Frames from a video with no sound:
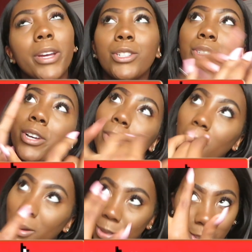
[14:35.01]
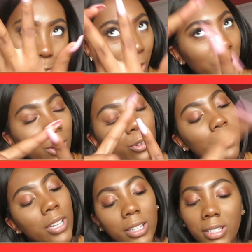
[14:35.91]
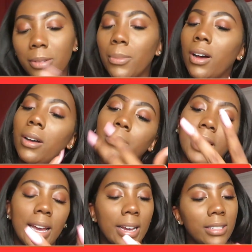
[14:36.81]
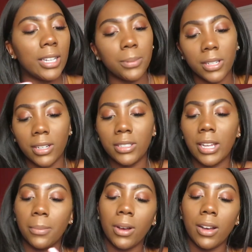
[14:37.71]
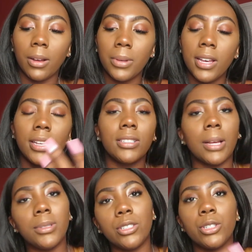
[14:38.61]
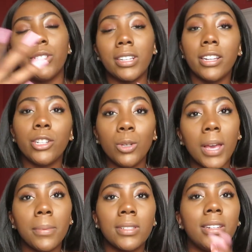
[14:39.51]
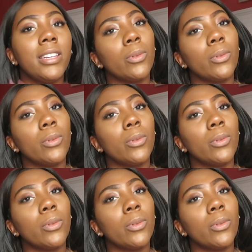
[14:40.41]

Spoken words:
Make sure you tell your mom, sister, brother, uncle, cousin, mom, dad, stepson, stepmom, stepsister, the kid that you babysit, he